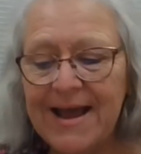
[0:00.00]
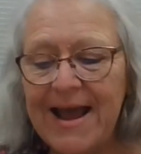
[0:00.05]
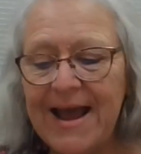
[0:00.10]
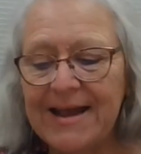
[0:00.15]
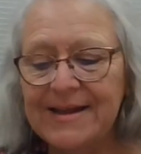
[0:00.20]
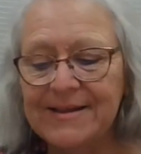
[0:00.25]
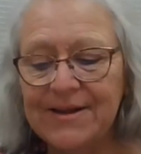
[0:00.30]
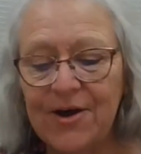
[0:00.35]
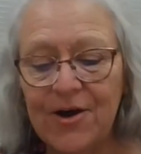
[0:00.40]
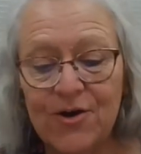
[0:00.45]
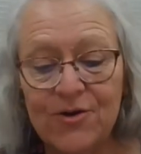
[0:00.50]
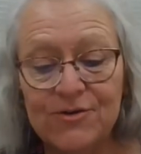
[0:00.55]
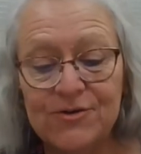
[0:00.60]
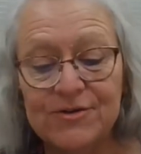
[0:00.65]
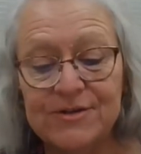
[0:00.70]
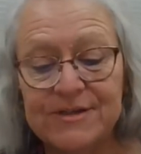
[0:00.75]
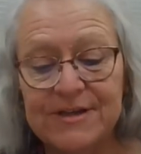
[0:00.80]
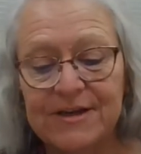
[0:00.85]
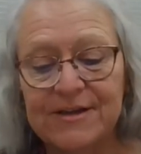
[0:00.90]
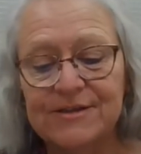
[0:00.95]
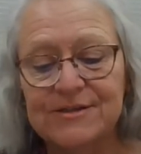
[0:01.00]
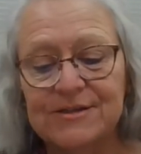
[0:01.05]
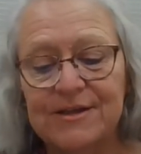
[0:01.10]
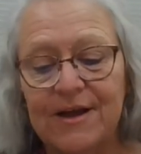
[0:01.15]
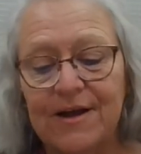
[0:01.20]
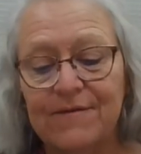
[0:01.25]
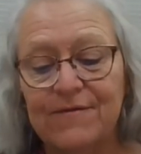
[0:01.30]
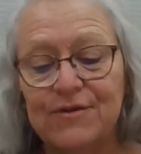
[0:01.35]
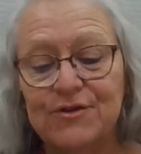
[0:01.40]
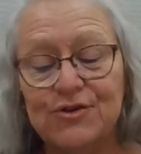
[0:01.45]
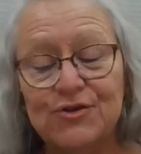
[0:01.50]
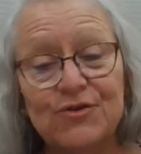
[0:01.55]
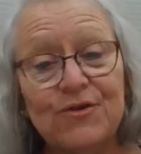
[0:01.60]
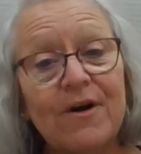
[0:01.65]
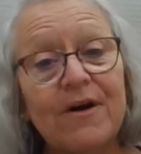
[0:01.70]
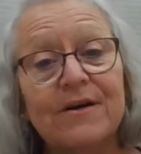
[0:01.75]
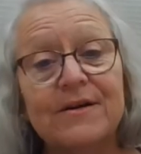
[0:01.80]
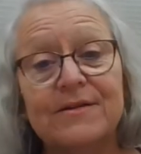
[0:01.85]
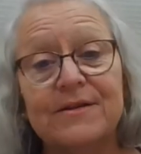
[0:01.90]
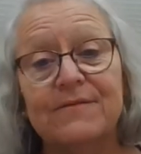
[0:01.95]
and the owner tells of the
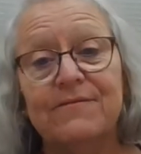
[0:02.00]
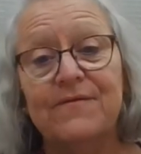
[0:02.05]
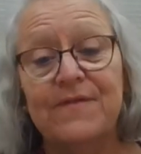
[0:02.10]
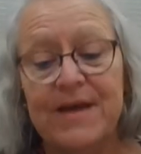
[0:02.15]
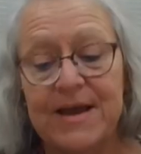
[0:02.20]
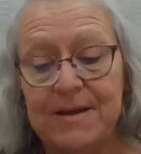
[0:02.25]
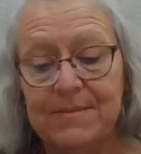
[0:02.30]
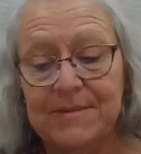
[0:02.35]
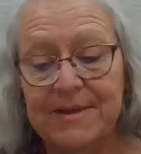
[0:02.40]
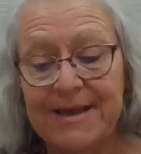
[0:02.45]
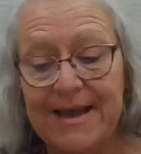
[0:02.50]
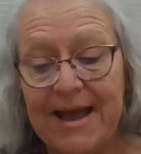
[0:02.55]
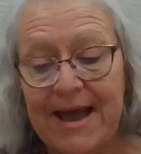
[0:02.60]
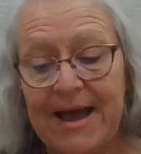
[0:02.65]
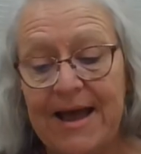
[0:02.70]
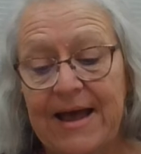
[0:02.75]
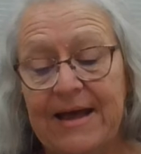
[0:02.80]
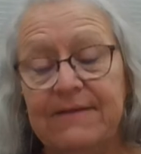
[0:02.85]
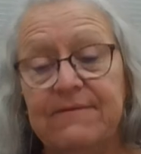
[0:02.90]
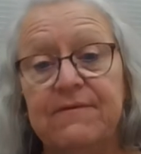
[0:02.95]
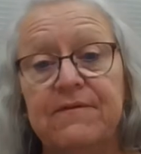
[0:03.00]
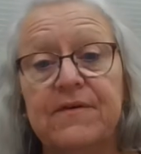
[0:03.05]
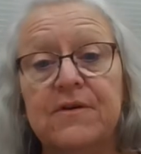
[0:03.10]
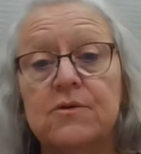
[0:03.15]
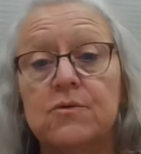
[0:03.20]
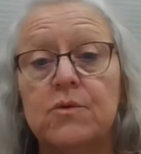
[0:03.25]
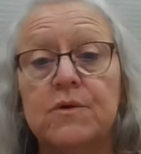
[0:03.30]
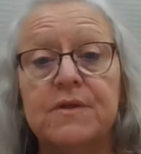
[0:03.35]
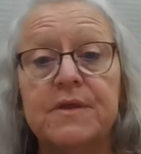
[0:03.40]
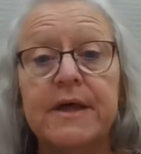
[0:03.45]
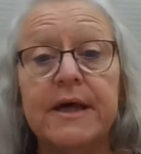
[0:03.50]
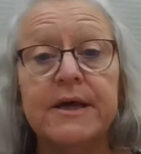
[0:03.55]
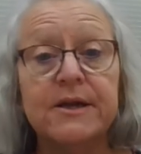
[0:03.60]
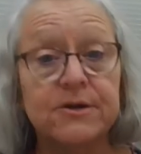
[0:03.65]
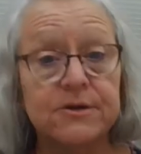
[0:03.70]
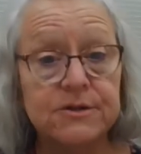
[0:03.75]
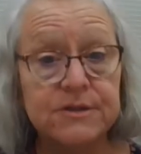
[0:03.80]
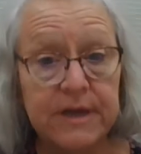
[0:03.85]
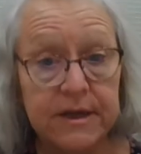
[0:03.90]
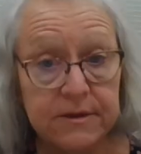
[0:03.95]
trunk the family had filled with
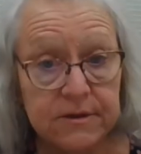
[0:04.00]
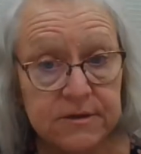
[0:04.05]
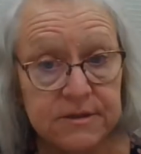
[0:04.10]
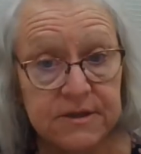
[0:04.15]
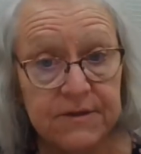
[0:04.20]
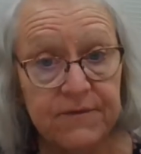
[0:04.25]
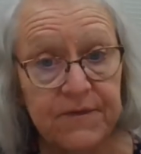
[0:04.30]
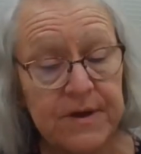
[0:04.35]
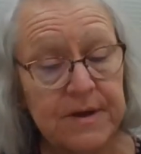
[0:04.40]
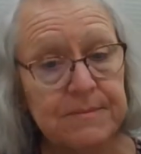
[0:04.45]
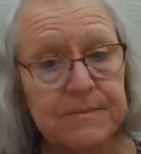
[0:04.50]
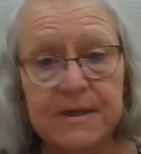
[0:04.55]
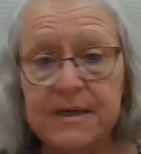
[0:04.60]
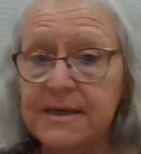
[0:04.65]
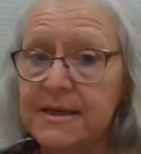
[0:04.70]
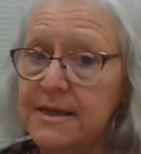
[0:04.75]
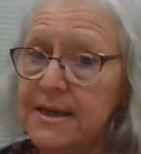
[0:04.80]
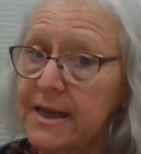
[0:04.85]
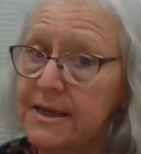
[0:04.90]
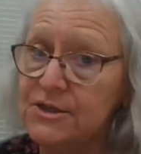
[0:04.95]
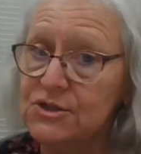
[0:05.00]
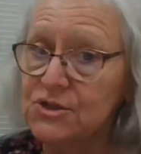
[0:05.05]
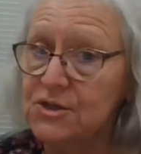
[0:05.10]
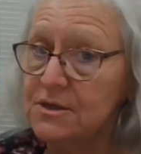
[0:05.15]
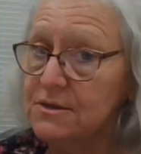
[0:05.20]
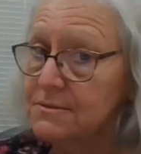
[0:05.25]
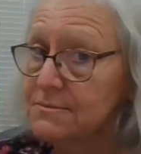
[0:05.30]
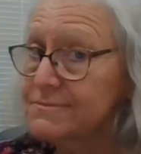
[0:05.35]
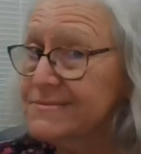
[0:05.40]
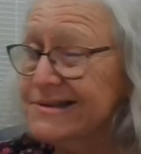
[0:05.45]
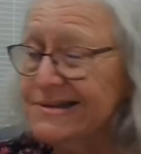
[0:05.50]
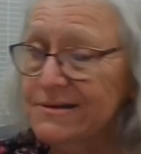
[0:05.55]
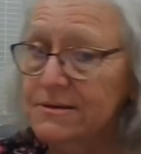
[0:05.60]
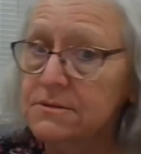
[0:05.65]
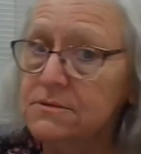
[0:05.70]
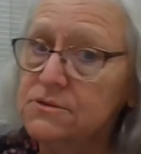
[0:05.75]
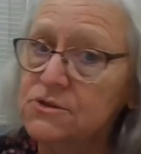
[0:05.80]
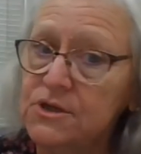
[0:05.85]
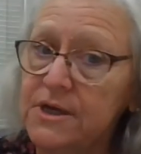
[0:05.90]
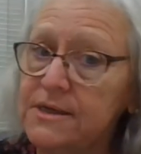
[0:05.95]
letters, and there's a family connection.
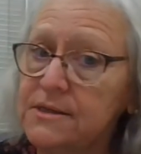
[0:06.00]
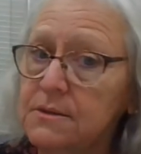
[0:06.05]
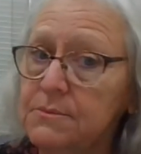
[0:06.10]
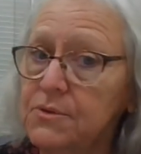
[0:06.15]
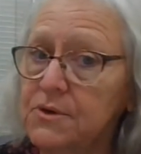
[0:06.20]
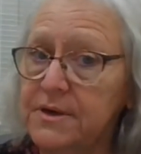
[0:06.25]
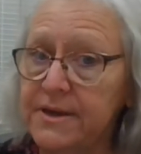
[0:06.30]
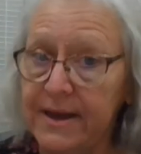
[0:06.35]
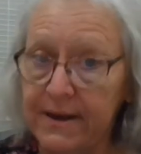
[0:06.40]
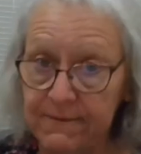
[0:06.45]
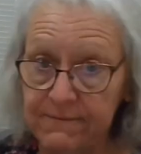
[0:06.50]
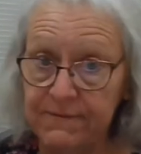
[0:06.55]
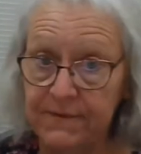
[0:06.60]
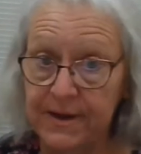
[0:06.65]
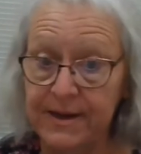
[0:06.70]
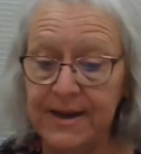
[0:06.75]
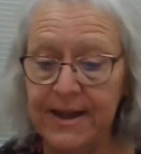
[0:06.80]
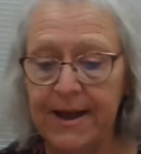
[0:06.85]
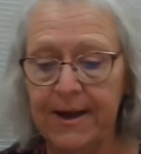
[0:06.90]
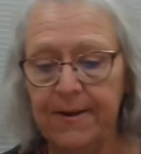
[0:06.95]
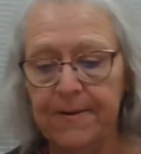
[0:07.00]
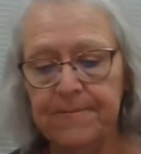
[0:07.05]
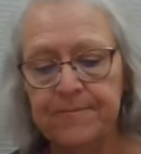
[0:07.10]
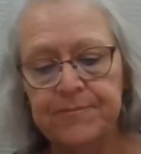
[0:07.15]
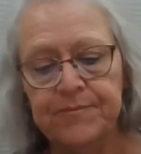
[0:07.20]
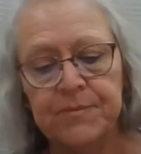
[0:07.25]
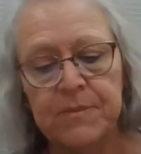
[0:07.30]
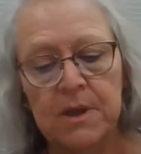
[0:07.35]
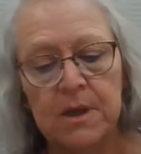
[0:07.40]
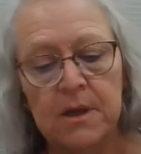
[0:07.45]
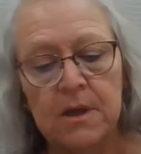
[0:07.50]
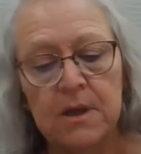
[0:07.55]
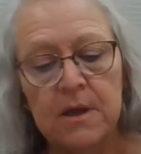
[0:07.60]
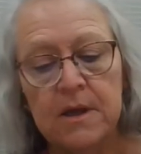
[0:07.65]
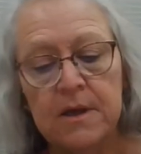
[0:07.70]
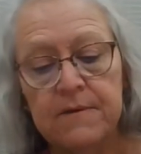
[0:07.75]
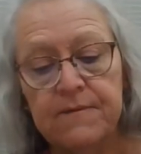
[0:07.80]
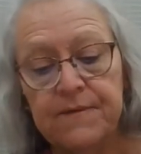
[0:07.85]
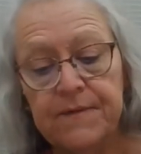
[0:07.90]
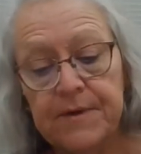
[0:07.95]
Check the book out and find out.
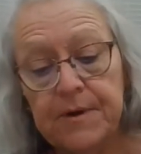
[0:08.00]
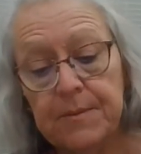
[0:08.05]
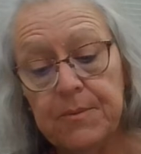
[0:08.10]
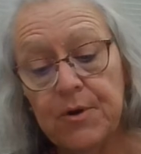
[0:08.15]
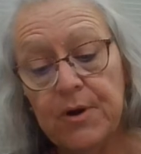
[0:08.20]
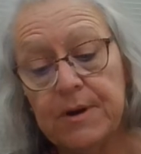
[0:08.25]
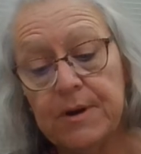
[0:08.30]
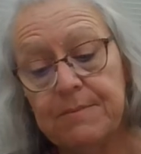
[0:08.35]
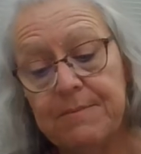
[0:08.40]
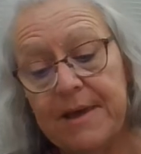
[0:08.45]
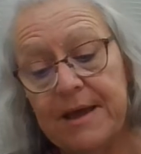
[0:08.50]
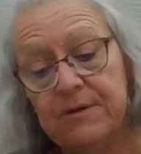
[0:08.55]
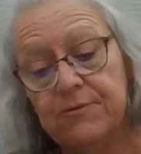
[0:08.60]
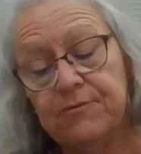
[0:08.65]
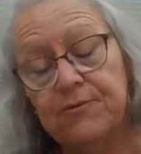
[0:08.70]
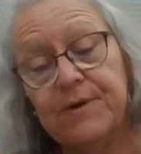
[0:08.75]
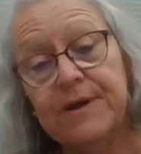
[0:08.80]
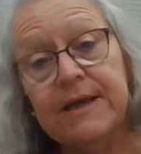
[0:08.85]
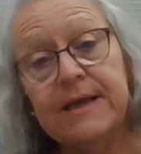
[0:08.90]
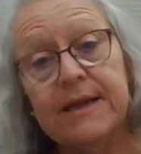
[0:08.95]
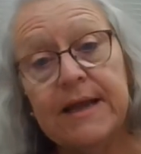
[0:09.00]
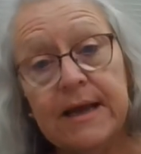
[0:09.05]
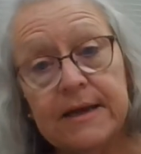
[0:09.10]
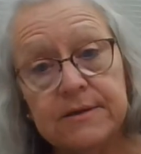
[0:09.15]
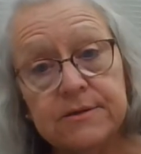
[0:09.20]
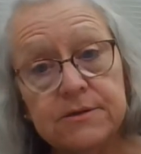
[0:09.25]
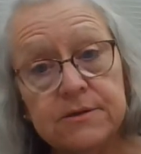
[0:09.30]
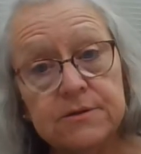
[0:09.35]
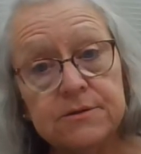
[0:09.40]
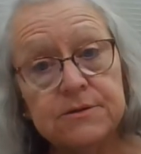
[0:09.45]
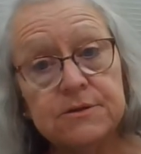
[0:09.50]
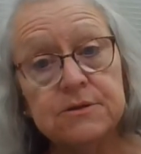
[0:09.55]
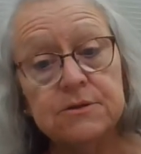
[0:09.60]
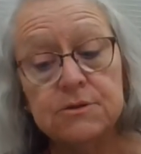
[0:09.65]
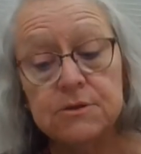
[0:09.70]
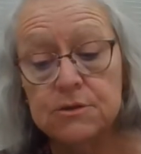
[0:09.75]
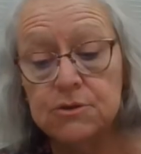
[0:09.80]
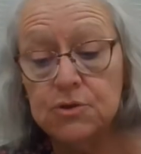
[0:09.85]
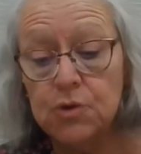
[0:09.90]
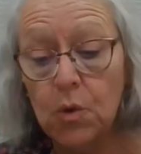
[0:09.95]
Philbrick met reenactors,
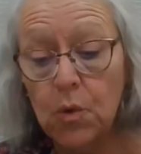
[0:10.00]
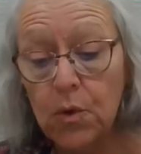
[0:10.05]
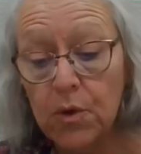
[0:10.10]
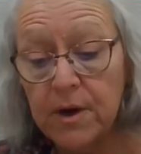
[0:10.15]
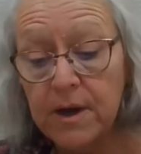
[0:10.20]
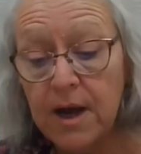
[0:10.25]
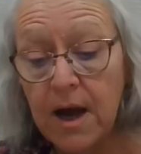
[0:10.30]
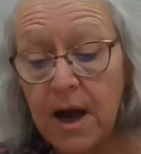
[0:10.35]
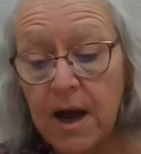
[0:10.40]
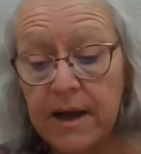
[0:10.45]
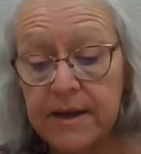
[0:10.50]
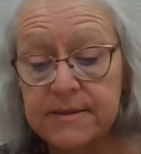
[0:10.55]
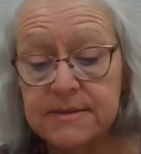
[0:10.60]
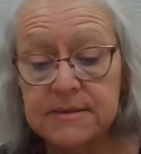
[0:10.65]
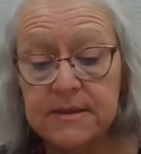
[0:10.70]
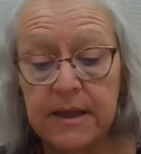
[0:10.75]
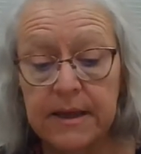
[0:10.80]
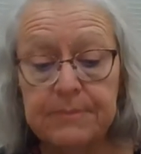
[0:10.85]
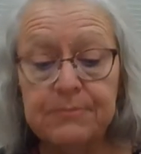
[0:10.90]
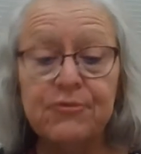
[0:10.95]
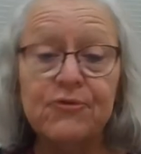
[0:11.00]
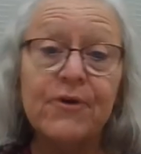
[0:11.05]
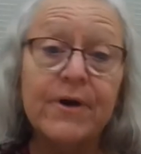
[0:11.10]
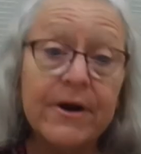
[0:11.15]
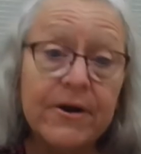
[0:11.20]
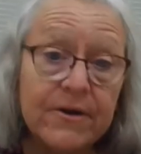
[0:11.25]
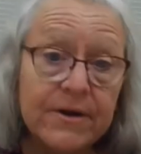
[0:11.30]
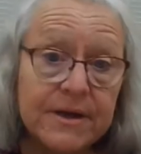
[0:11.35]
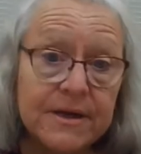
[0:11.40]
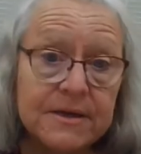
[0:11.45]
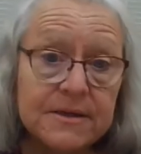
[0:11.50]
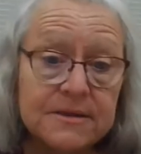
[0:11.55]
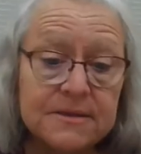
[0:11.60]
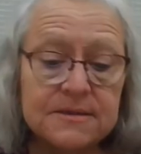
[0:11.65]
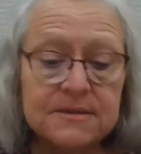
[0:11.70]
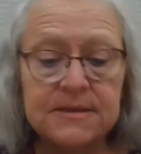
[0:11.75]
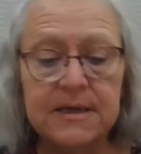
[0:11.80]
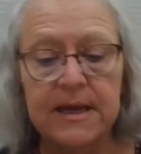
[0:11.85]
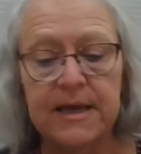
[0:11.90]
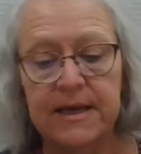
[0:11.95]
tour guides,
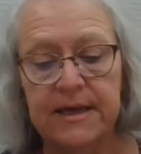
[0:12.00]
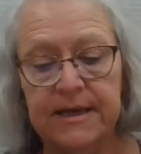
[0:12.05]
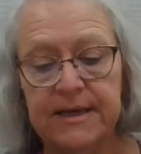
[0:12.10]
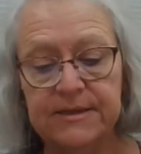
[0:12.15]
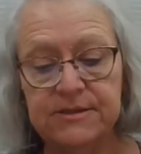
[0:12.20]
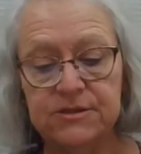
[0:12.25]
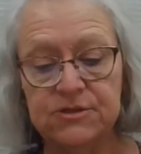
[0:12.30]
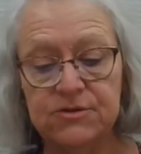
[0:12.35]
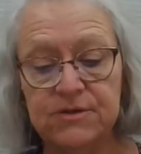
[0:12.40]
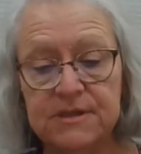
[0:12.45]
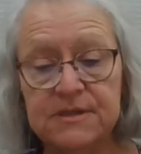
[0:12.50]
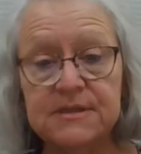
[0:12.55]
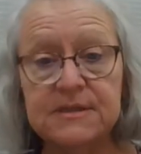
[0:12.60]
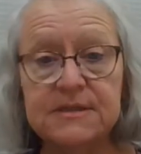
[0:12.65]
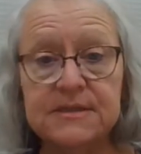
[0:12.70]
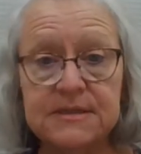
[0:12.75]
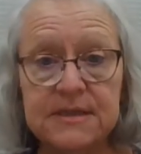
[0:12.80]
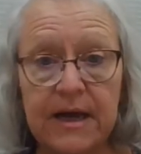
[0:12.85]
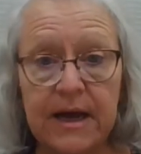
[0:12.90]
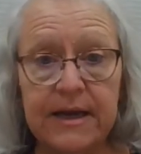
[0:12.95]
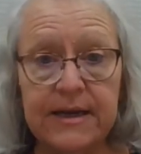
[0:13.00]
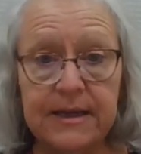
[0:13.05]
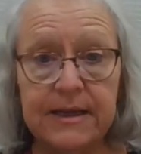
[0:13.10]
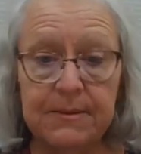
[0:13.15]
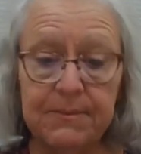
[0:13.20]
librarians, History Society